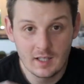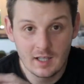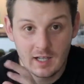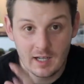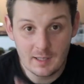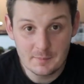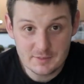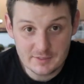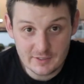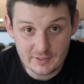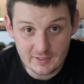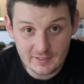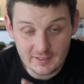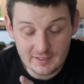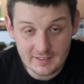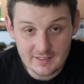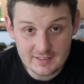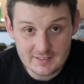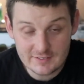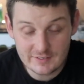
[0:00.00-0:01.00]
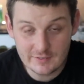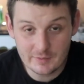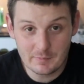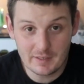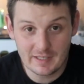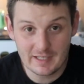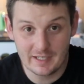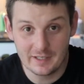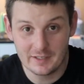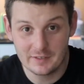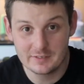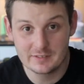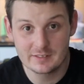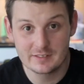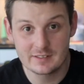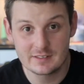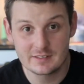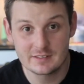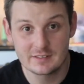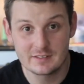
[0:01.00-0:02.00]
I'm starting an Instagram
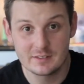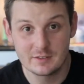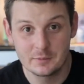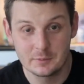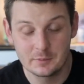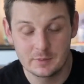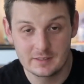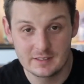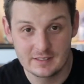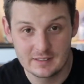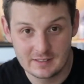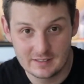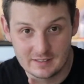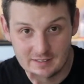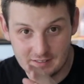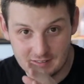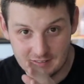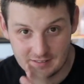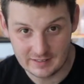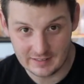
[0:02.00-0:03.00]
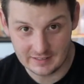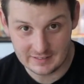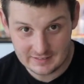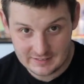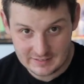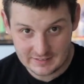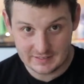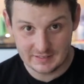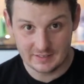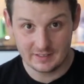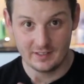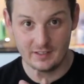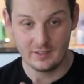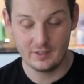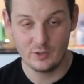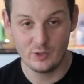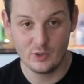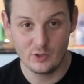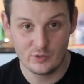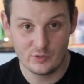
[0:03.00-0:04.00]
account with the idea
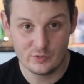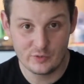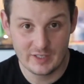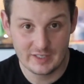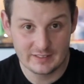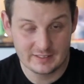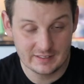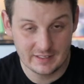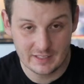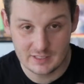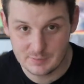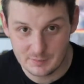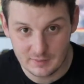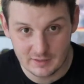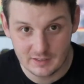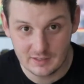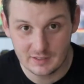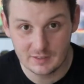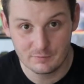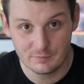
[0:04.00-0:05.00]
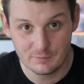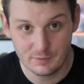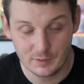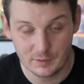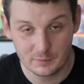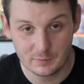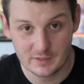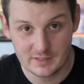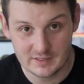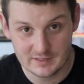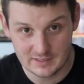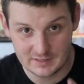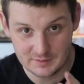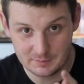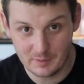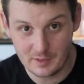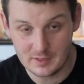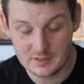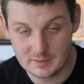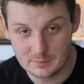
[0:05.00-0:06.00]
of getting as many followers as
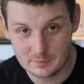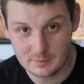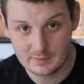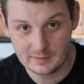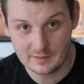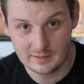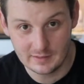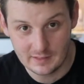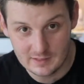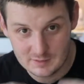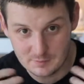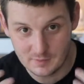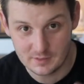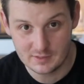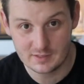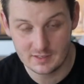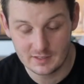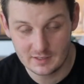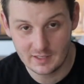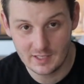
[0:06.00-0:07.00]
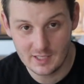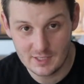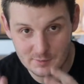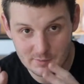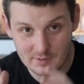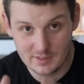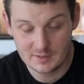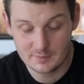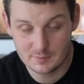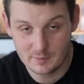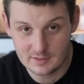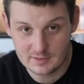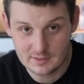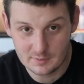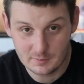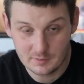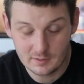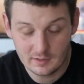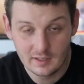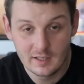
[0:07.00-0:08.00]
possible and as much engagement as
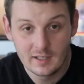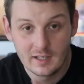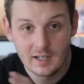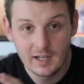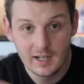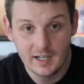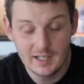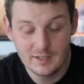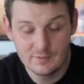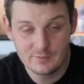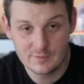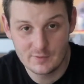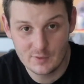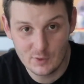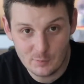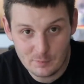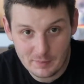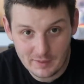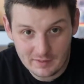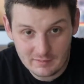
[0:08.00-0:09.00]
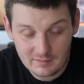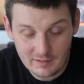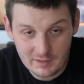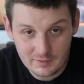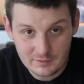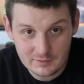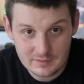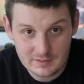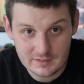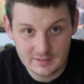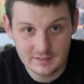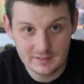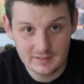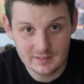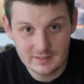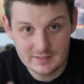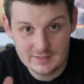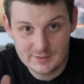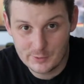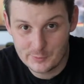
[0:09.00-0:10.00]
possible. I have no background
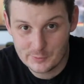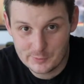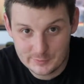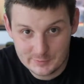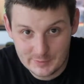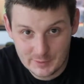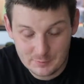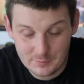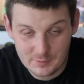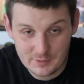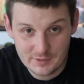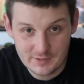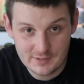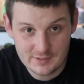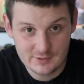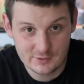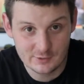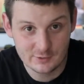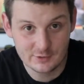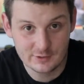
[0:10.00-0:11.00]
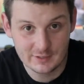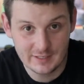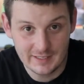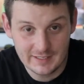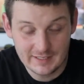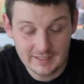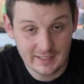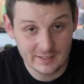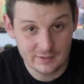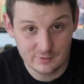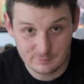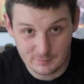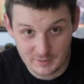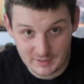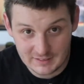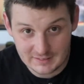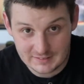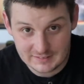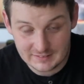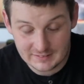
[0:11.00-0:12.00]
in social networks or any kind of
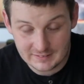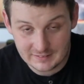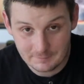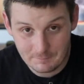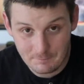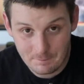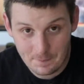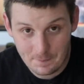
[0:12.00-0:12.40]
marketing.